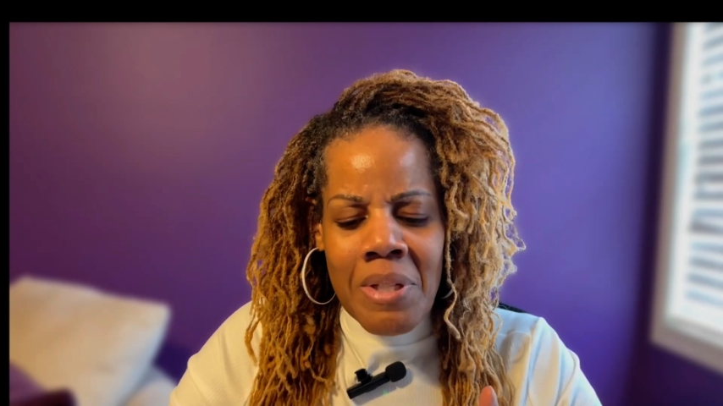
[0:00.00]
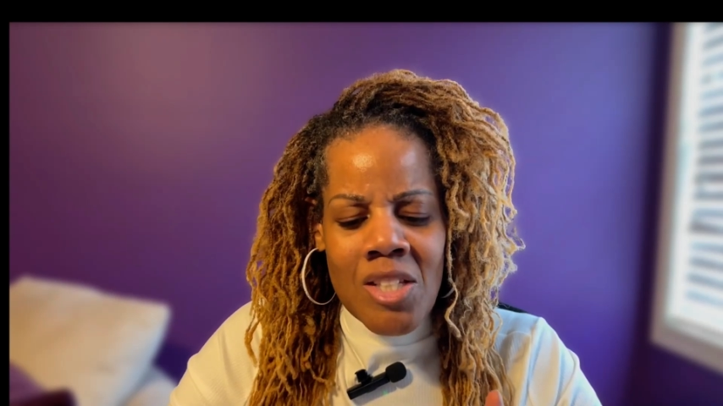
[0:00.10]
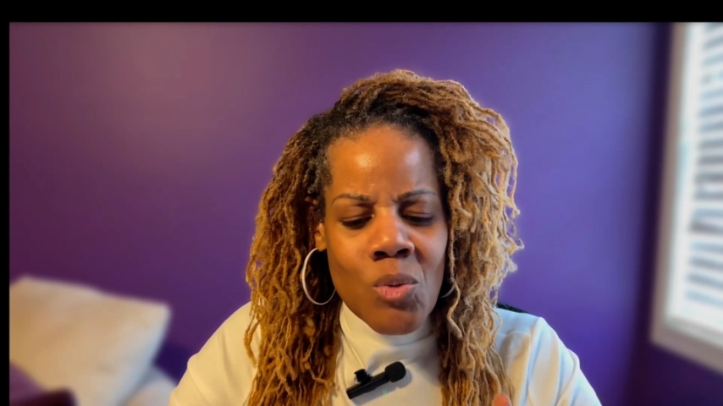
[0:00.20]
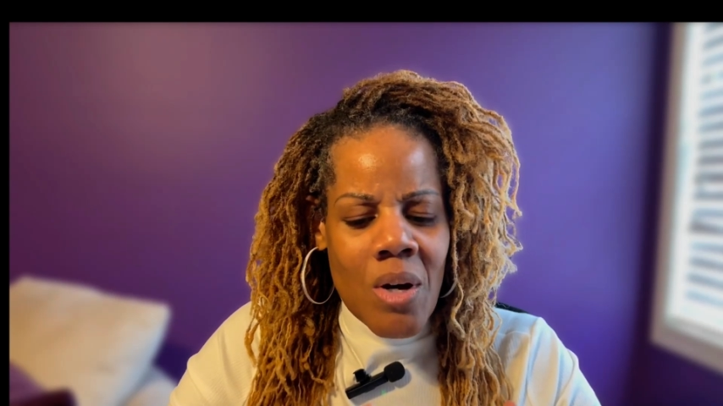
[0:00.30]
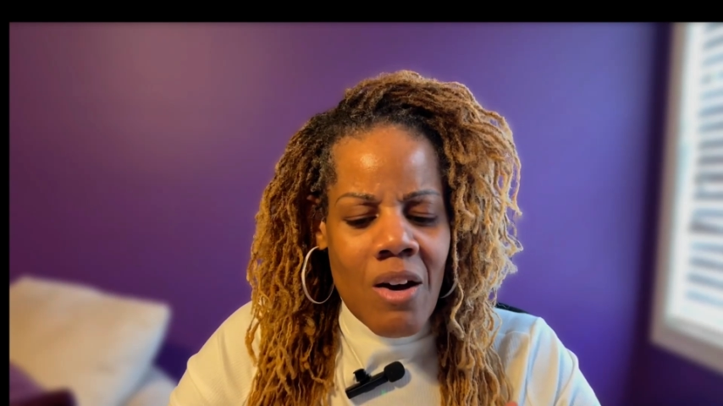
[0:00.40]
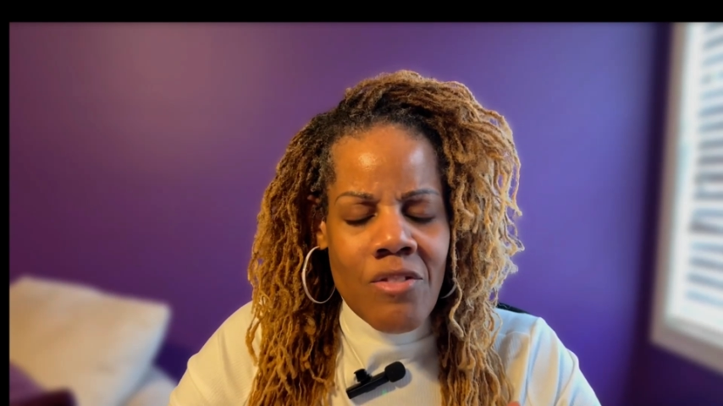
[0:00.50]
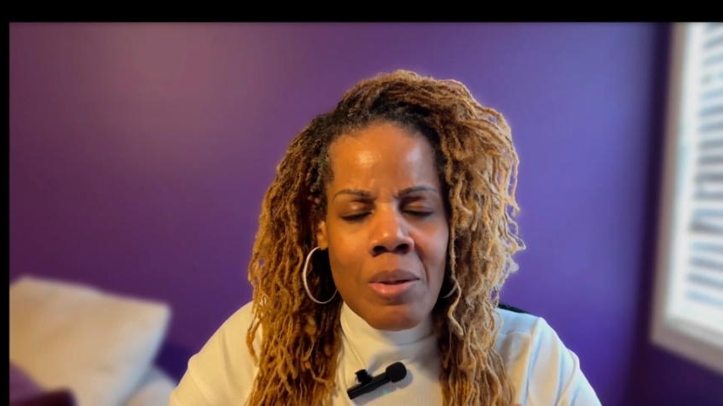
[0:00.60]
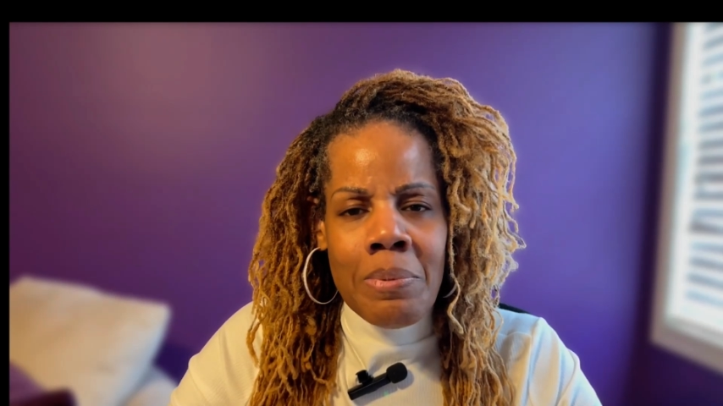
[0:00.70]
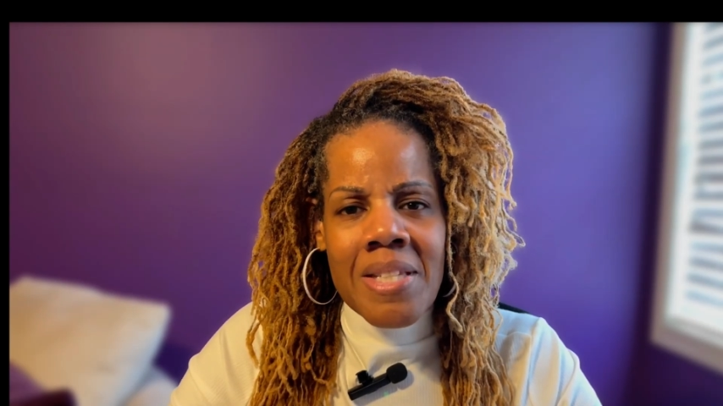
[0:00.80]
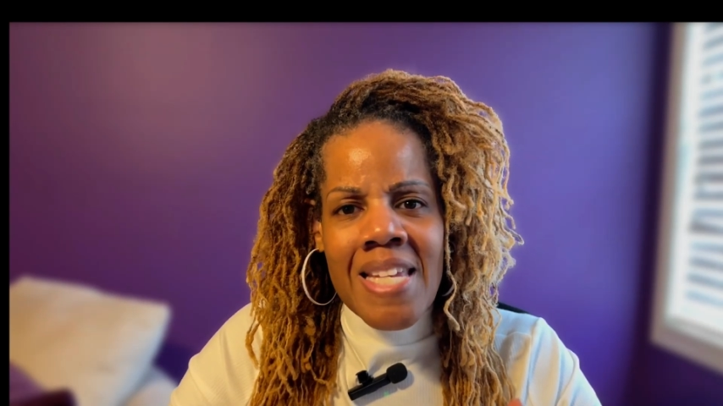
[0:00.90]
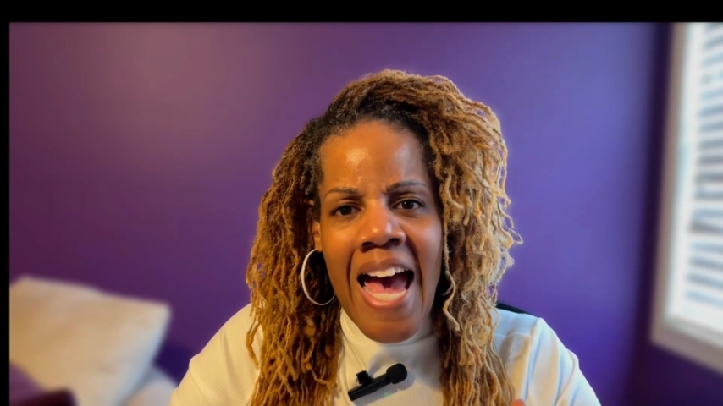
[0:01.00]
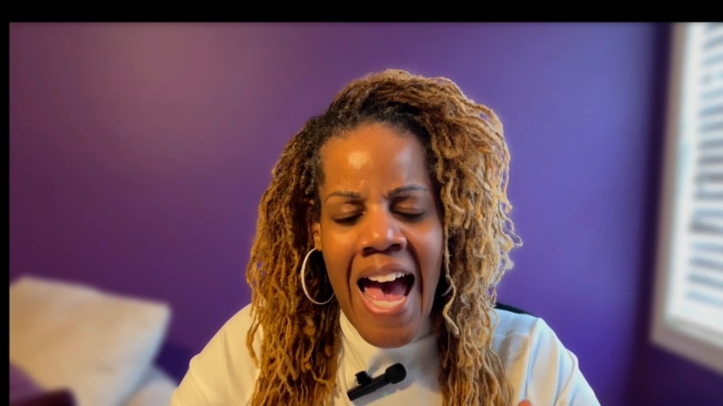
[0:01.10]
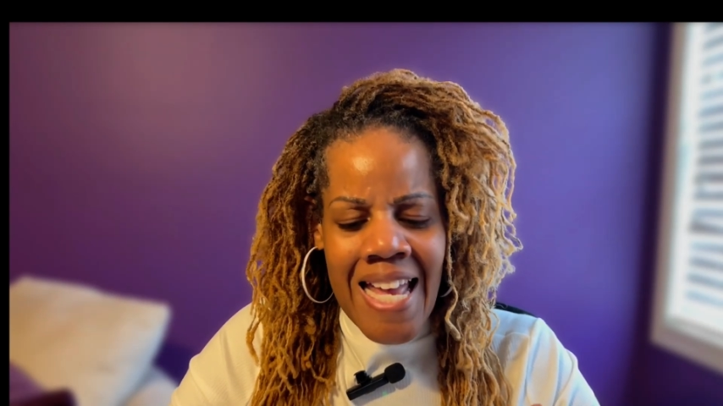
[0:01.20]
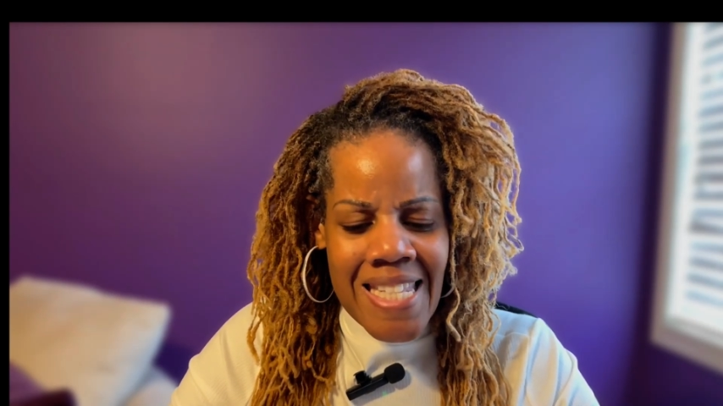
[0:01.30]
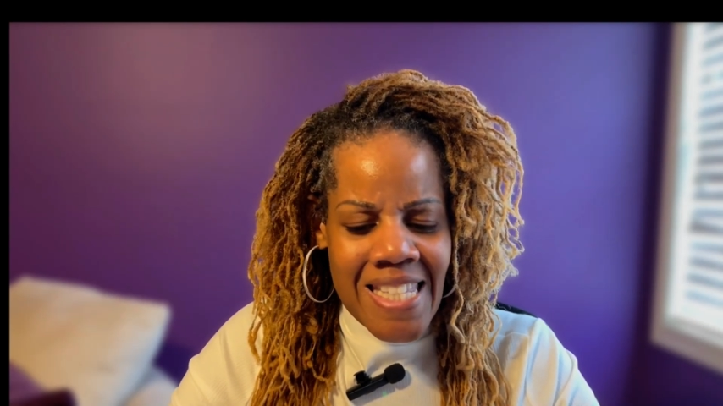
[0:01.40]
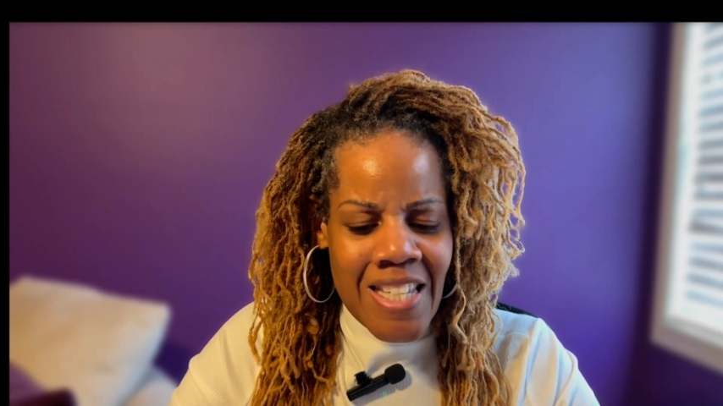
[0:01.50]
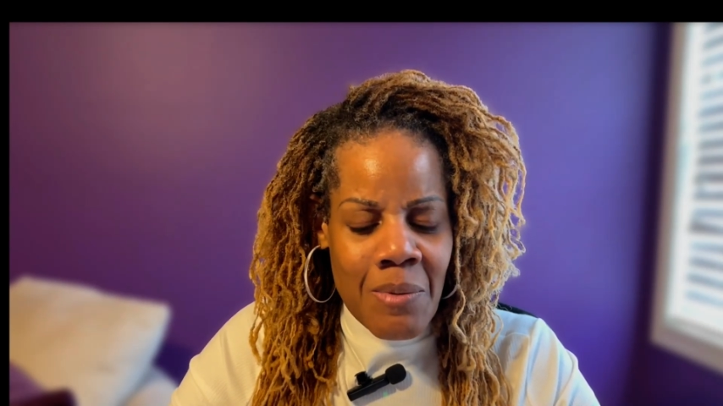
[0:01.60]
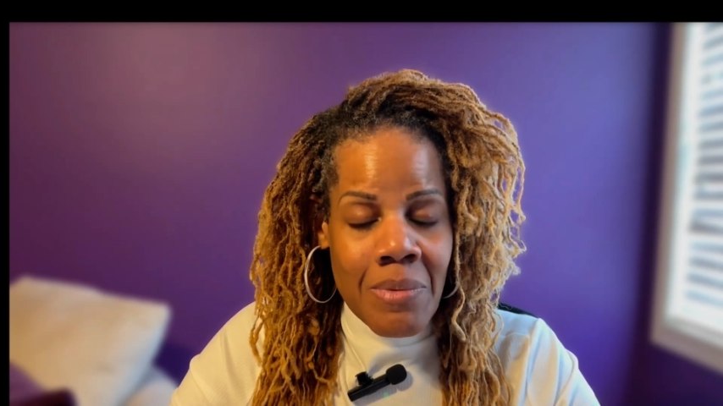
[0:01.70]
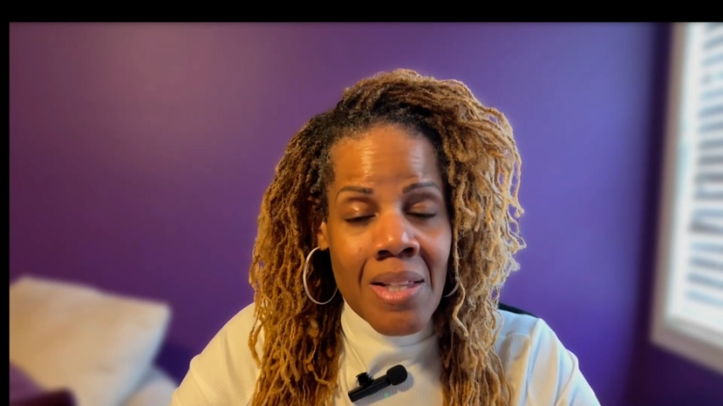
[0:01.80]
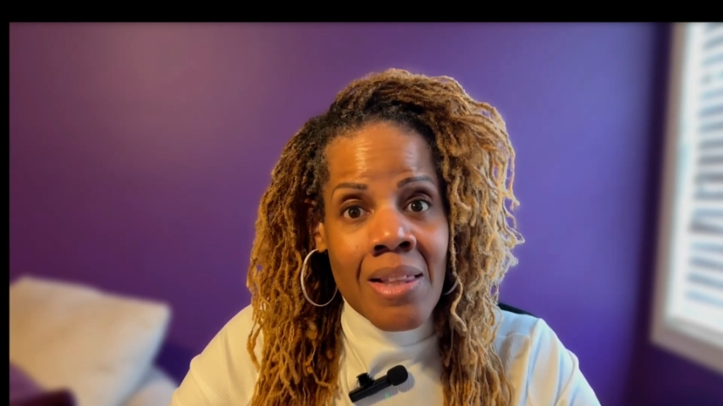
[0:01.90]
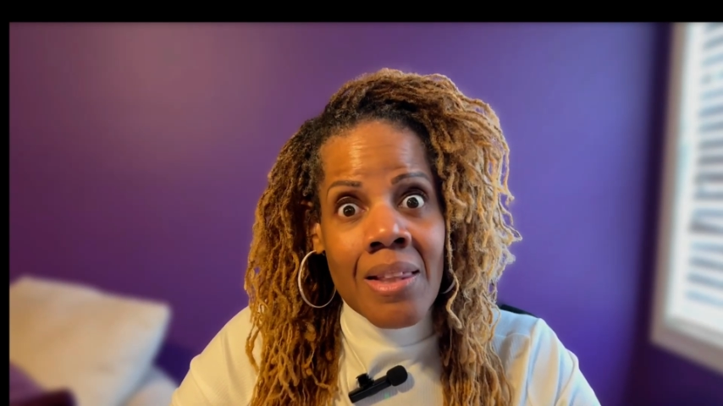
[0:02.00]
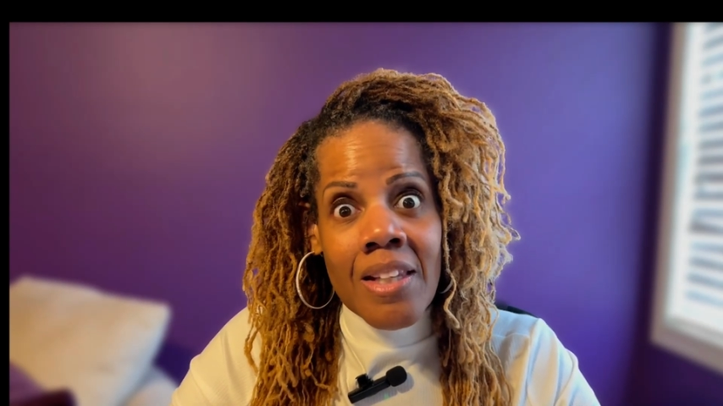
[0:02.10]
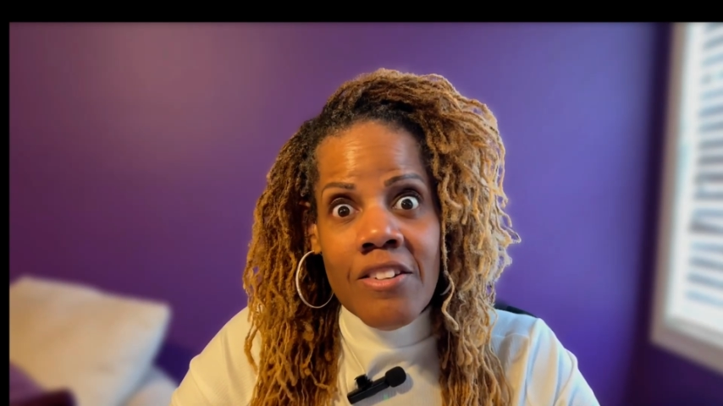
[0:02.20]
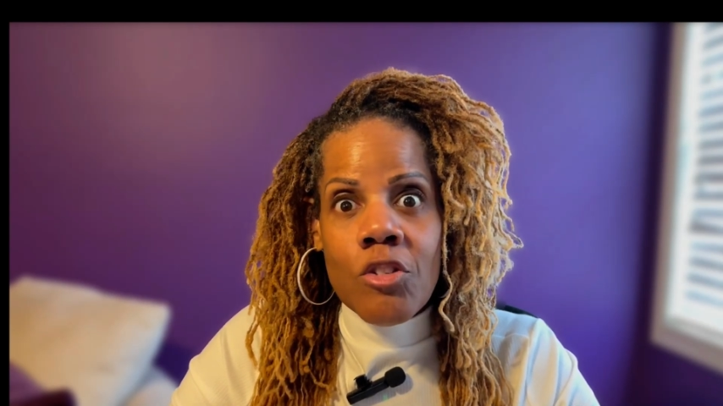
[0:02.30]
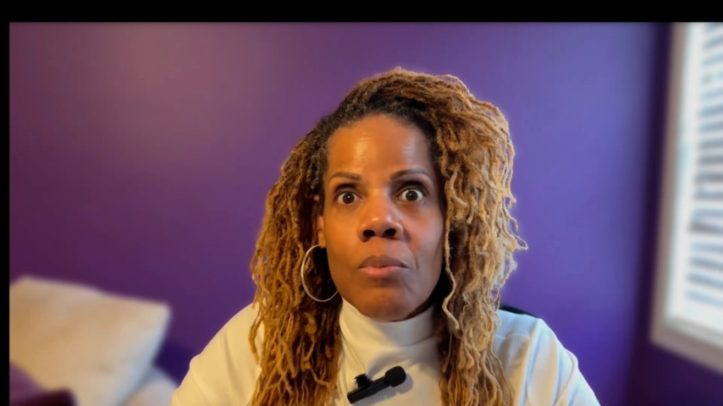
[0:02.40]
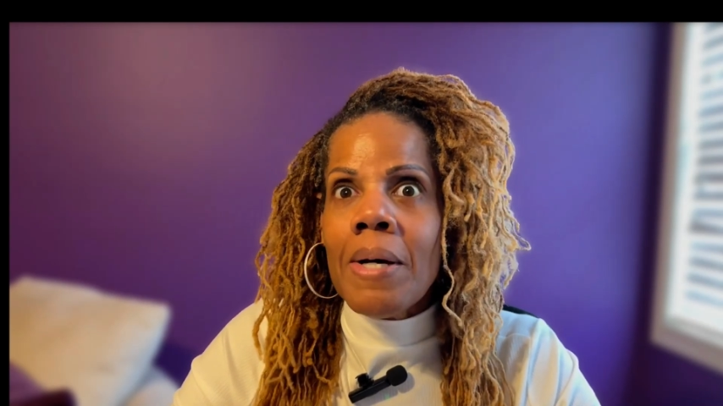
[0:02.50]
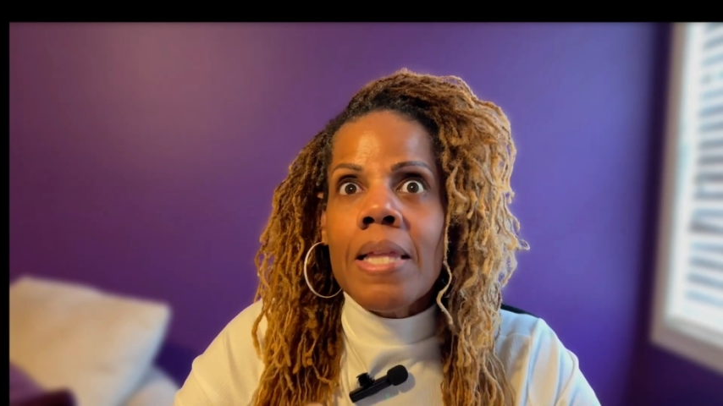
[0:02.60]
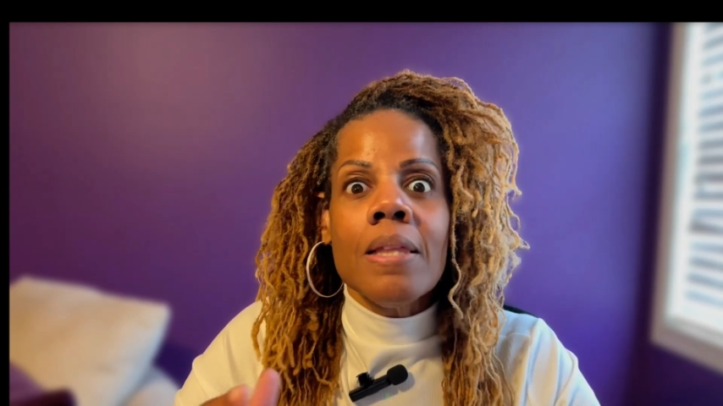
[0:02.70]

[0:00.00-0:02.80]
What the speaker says: B12, the potassium, the liver,